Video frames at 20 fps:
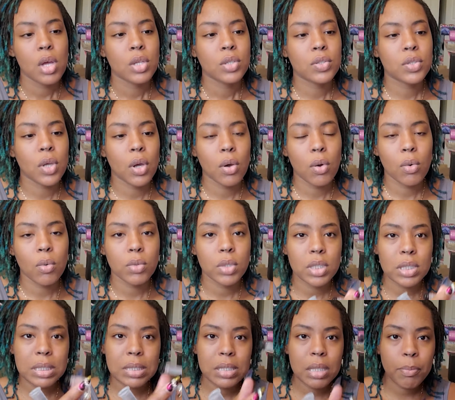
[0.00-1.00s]
So
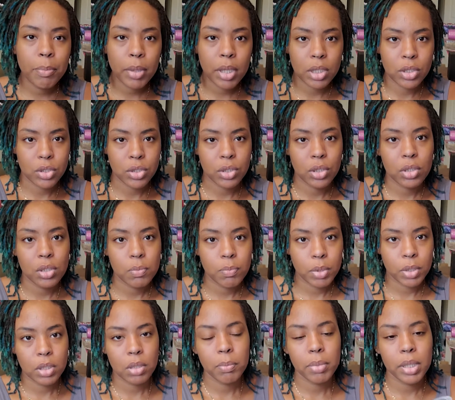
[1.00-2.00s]
this is the plunger. You
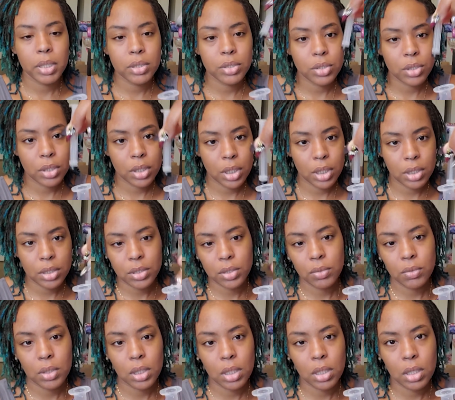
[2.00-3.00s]
put the plunger
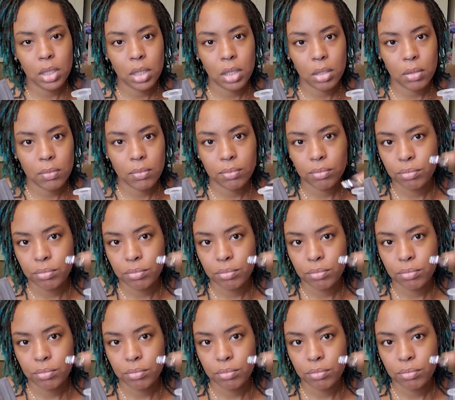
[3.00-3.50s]
into the